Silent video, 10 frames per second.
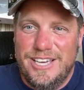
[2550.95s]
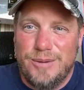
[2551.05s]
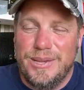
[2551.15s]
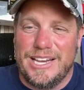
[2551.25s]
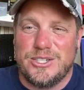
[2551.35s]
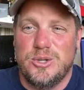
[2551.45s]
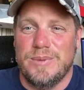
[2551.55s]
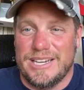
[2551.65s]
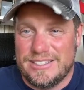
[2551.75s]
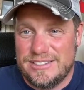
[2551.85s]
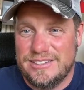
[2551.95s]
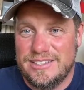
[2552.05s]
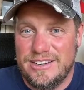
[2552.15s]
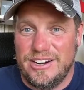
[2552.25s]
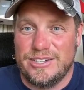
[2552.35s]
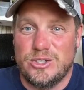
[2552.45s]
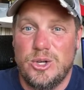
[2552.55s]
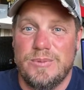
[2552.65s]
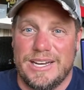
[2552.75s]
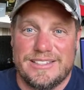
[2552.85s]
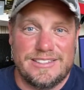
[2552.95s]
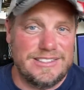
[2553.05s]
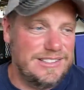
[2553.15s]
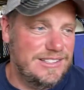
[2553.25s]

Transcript: It'll be like two minutes. All right, two minutes.